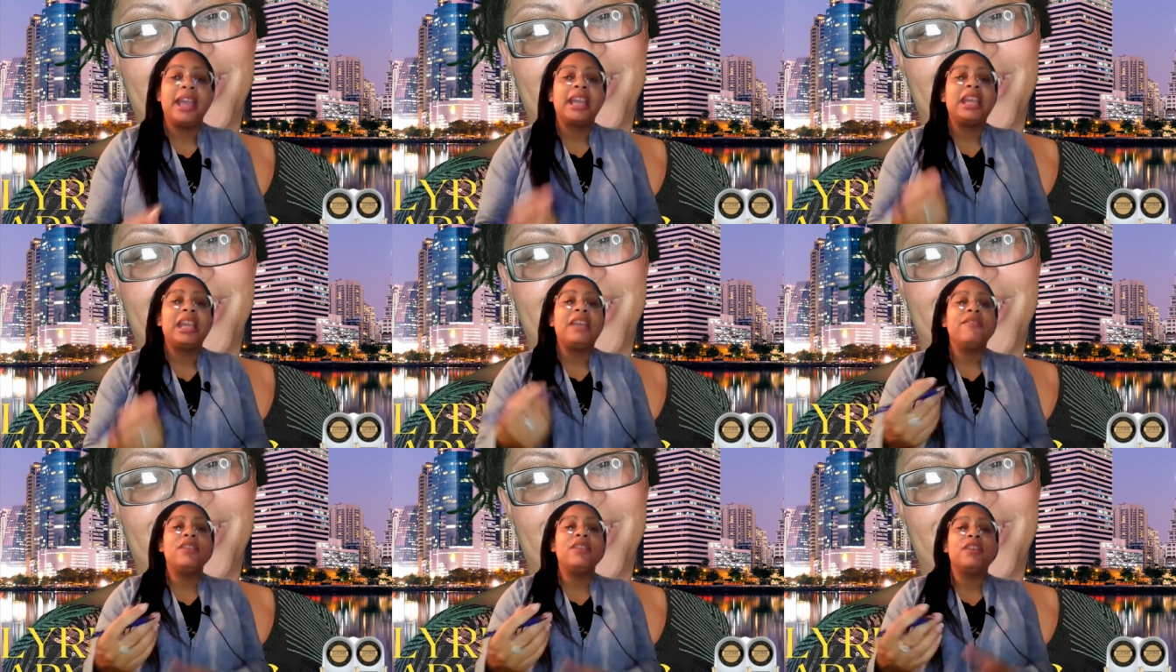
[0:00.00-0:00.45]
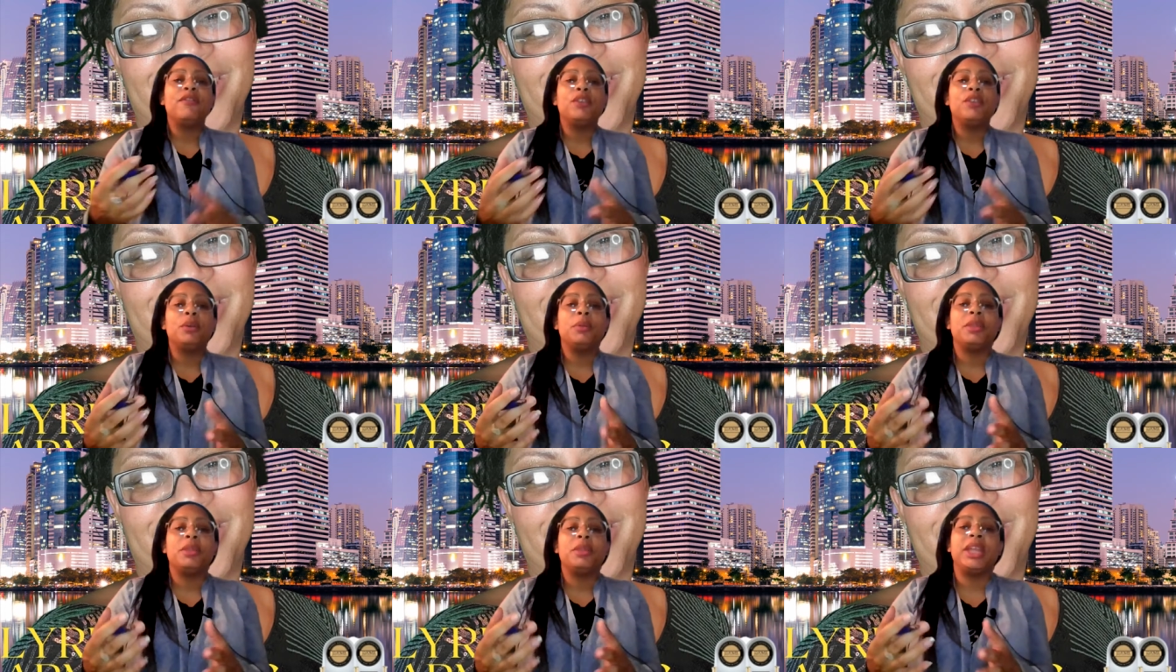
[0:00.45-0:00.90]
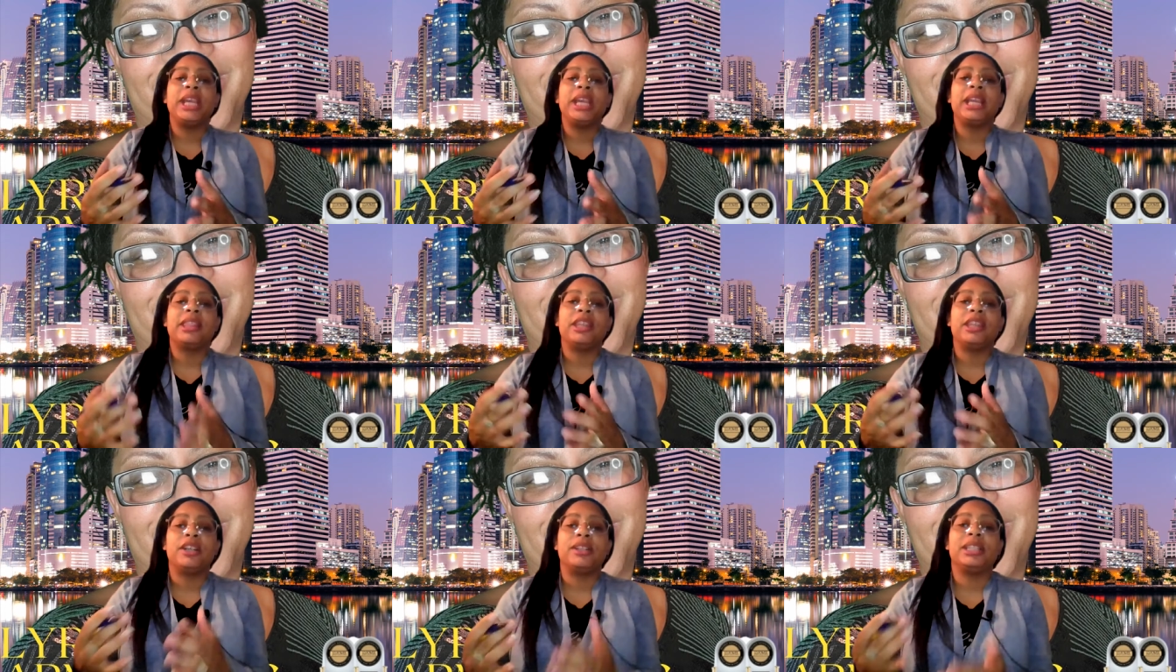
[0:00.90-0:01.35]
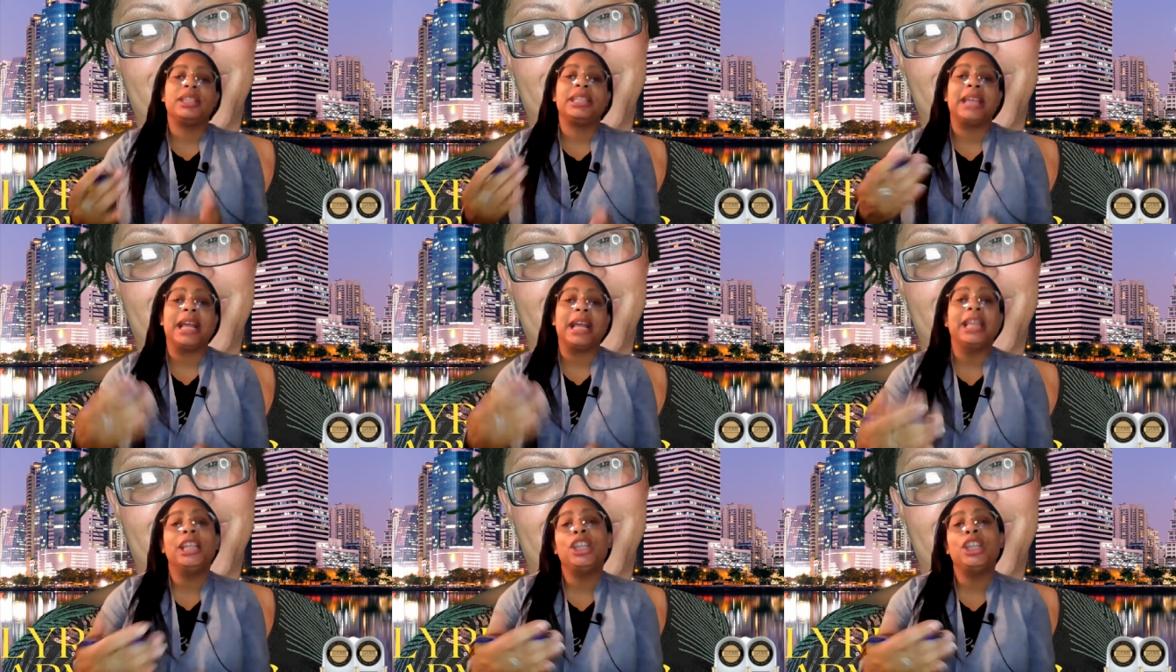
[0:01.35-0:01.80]
Even if you think they're
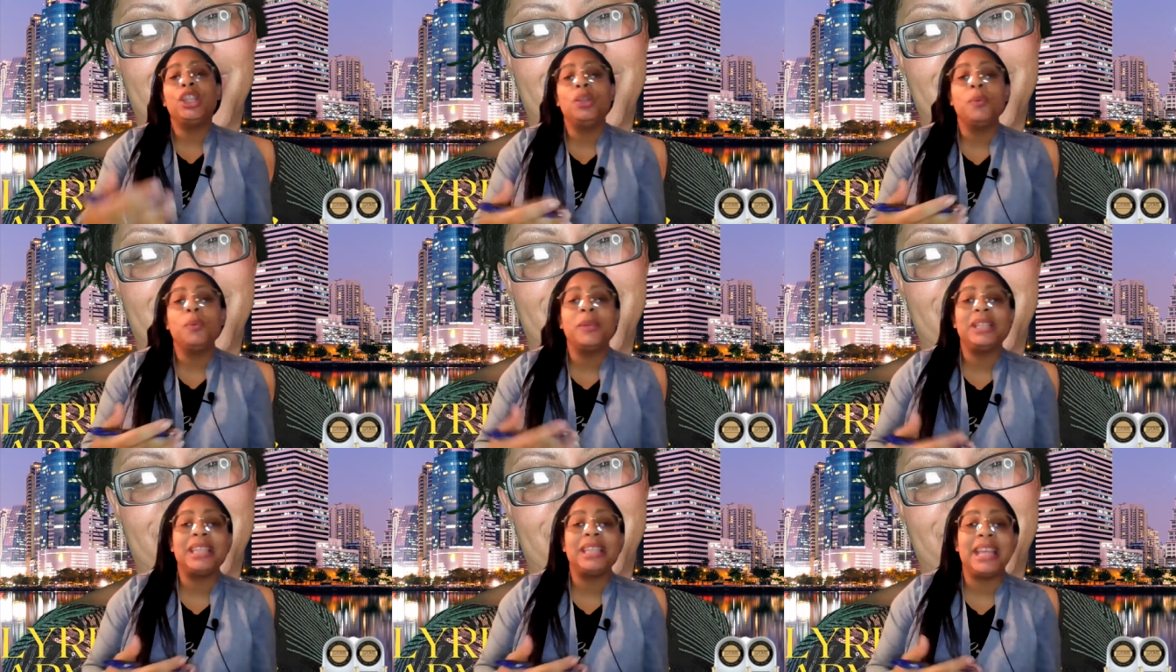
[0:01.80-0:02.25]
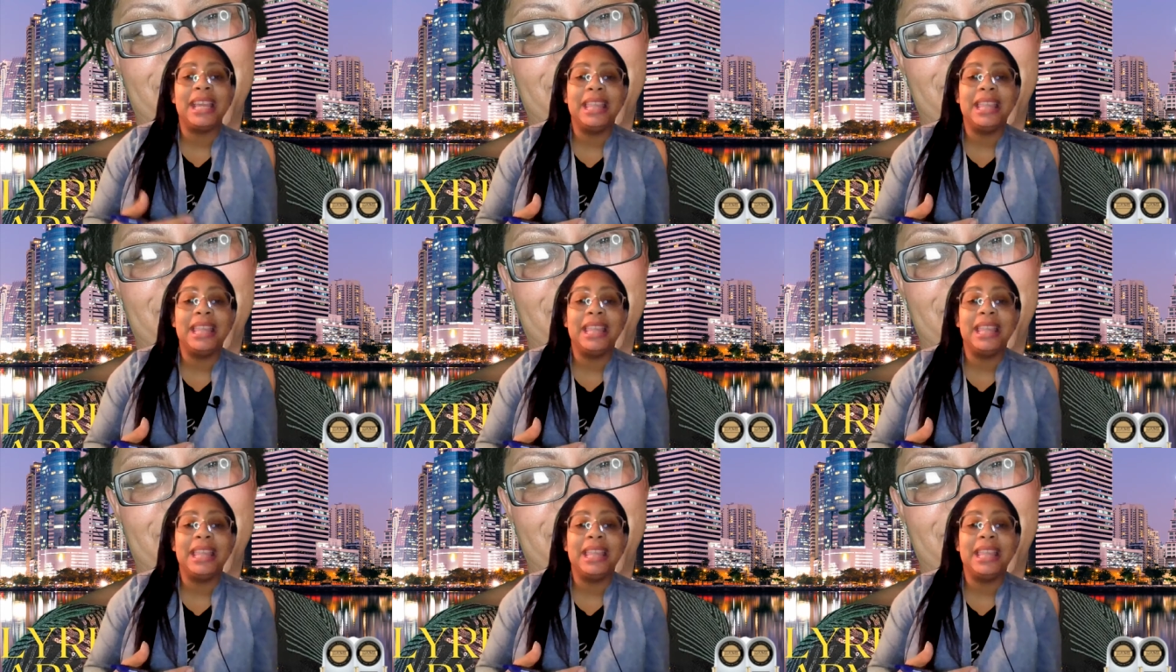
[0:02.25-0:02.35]
telling you what's